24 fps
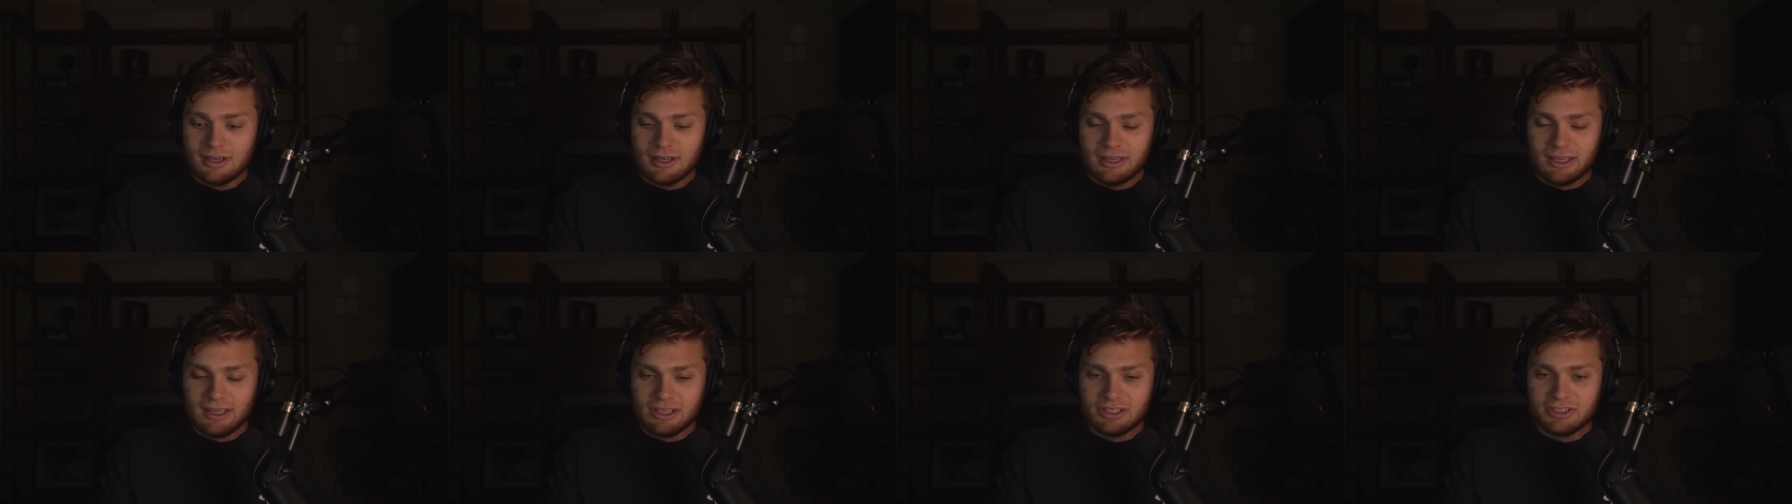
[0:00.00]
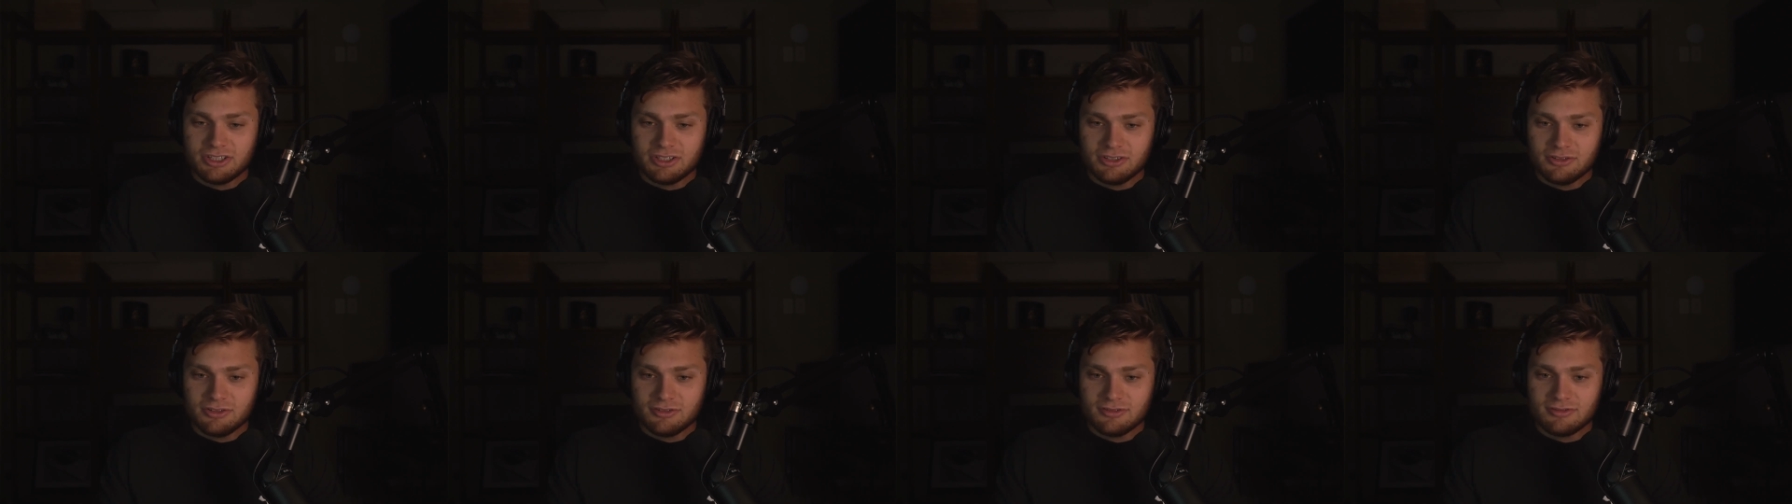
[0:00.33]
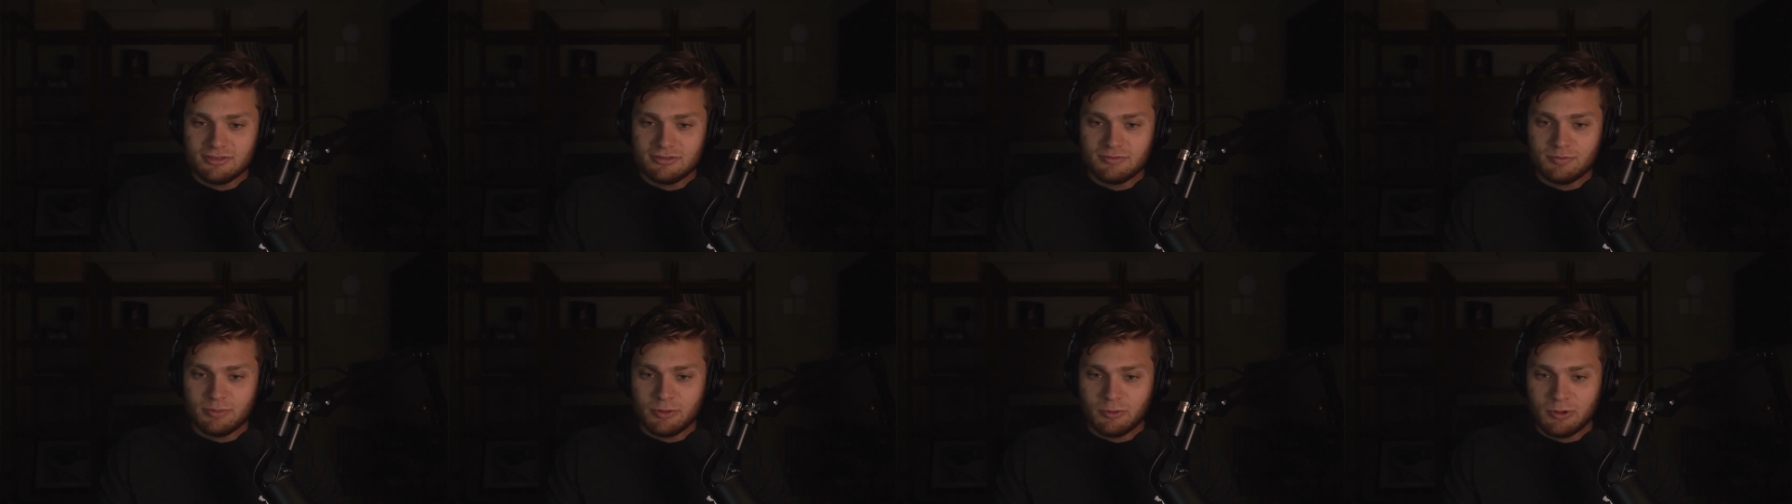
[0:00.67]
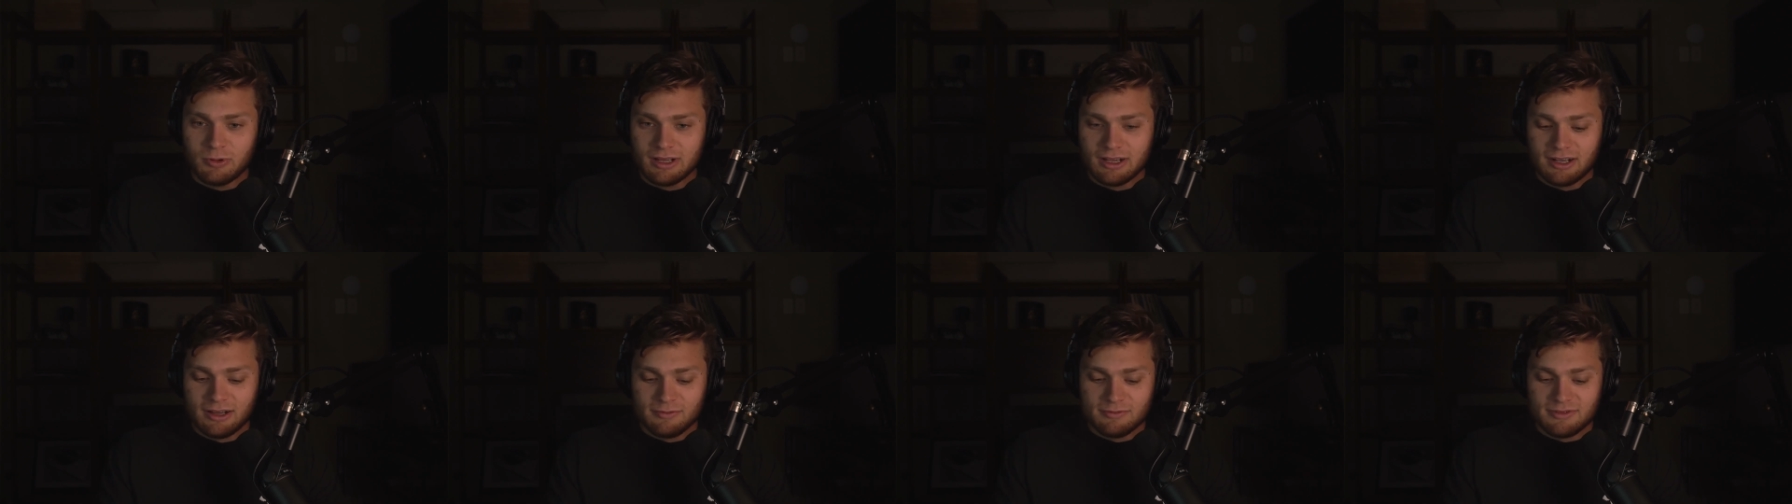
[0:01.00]
issues, but when
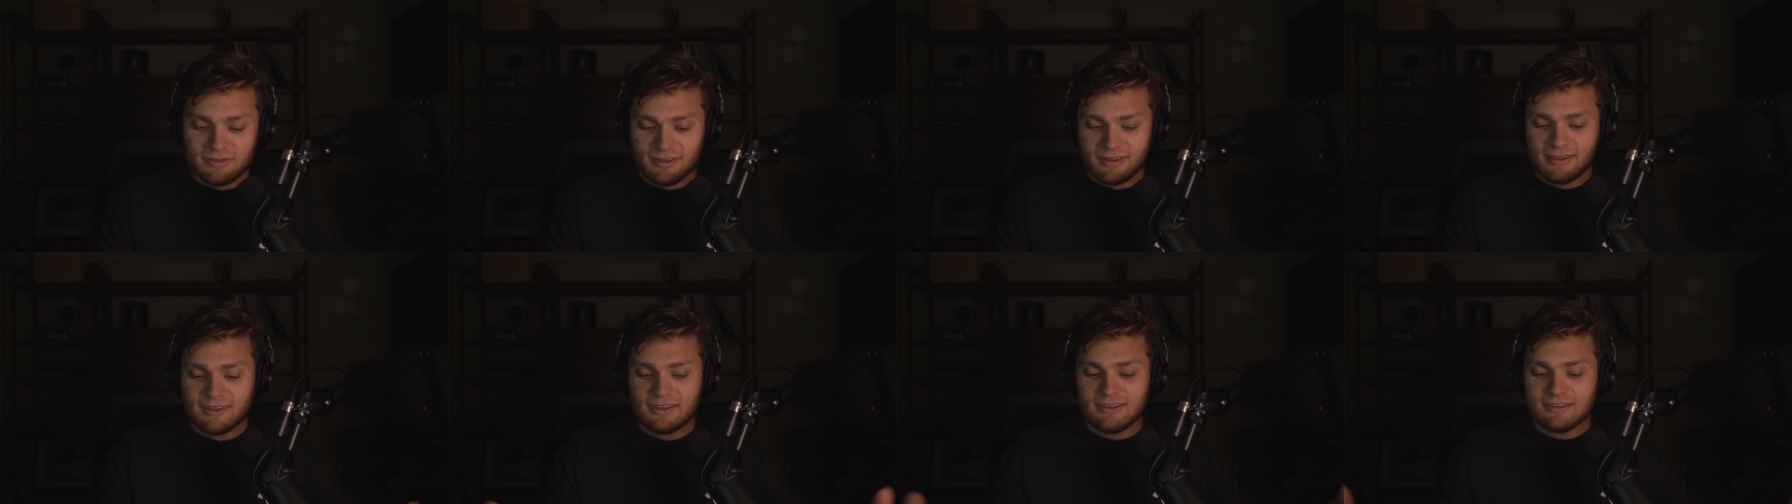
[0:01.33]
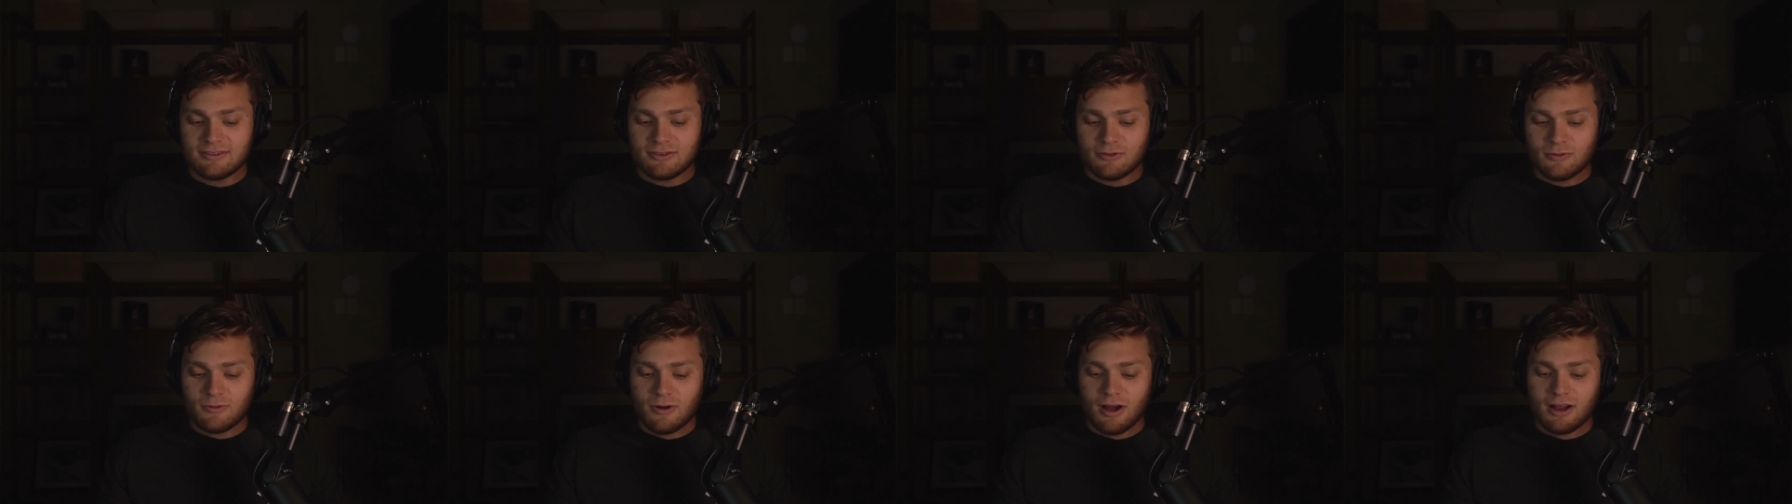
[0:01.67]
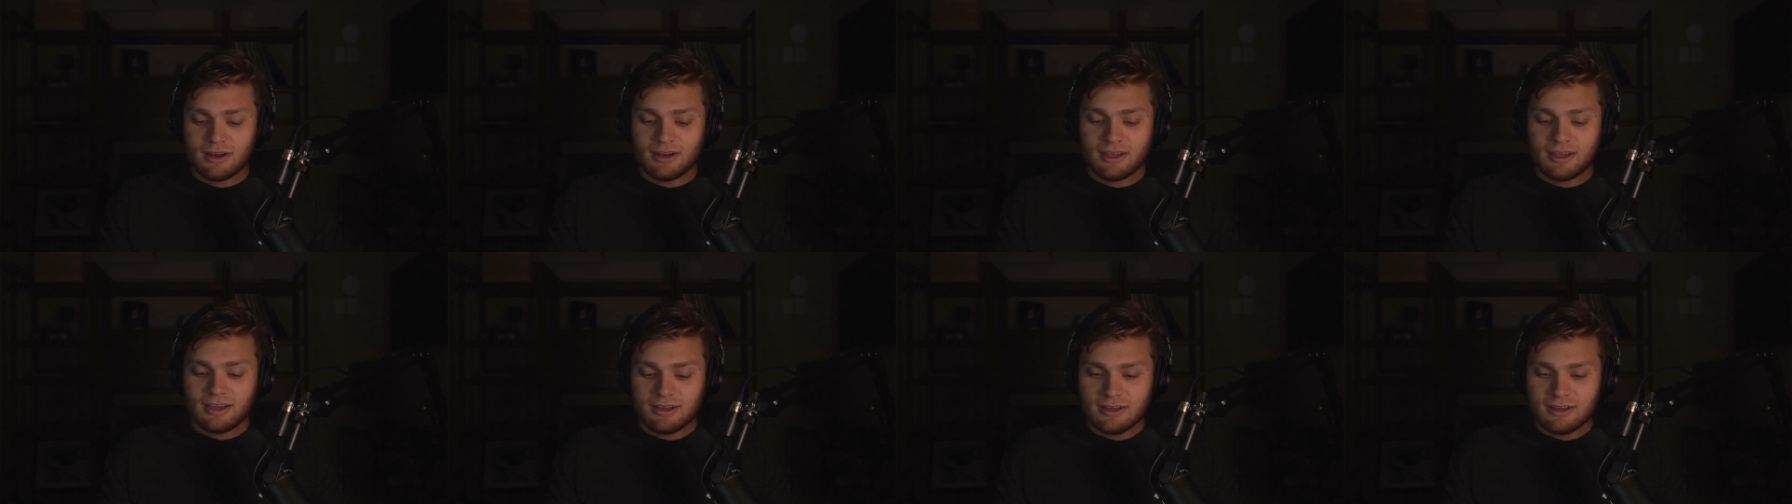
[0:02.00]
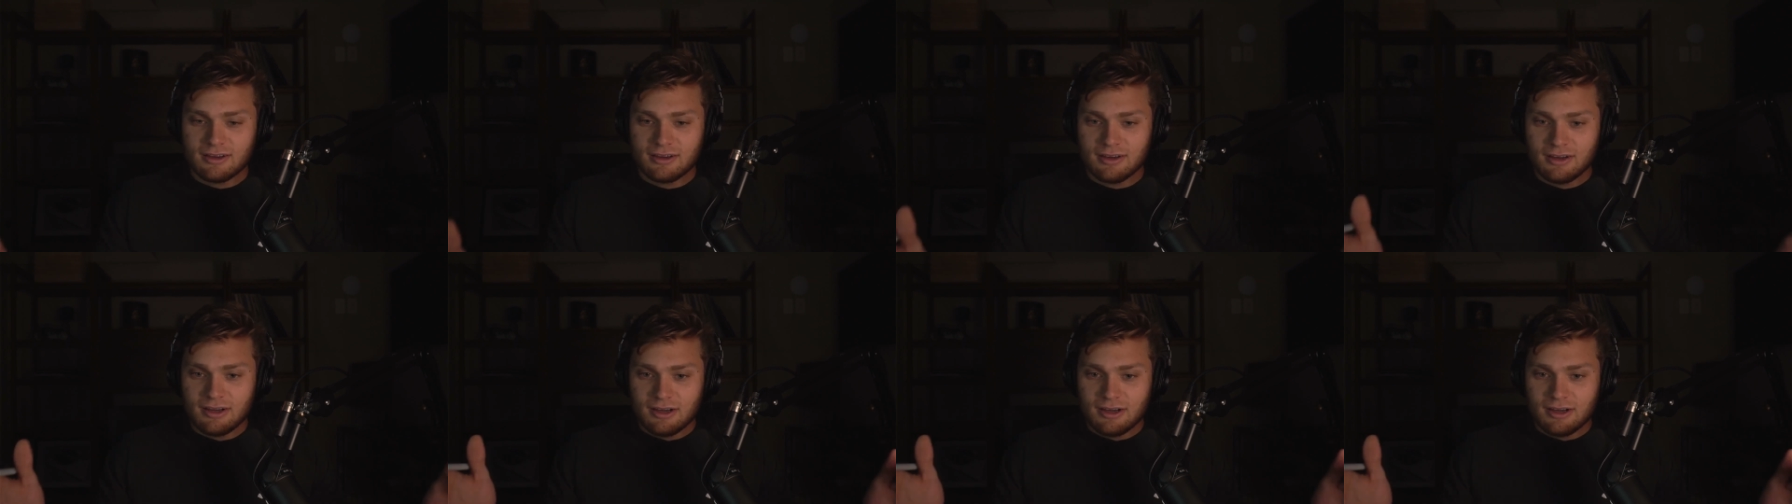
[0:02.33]
it comes to these chronic,